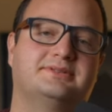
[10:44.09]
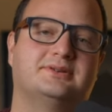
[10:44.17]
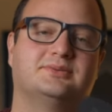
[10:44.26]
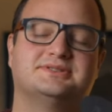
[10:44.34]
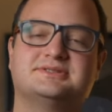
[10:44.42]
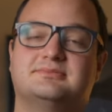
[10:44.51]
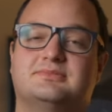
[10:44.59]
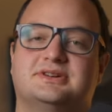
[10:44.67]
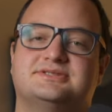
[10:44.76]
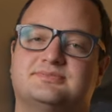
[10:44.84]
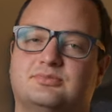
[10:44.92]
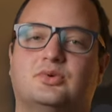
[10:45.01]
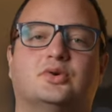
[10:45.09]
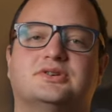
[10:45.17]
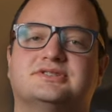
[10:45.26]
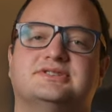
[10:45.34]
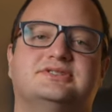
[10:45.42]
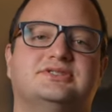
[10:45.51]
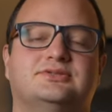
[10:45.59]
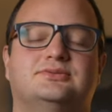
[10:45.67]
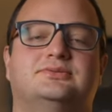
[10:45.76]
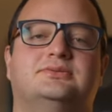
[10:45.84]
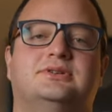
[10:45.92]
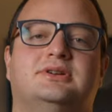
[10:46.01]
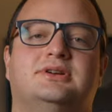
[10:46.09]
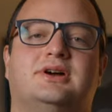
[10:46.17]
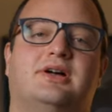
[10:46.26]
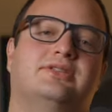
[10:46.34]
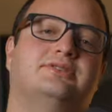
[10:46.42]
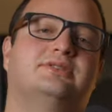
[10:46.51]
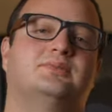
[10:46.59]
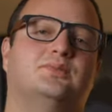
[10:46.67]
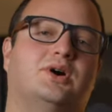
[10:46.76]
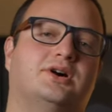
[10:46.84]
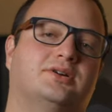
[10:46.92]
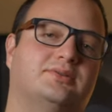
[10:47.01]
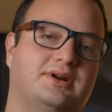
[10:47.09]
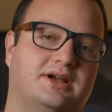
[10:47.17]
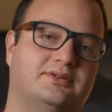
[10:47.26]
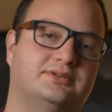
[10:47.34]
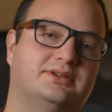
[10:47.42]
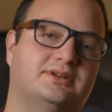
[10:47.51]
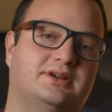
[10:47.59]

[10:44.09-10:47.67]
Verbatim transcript: There wasn't much more to do other than walk around.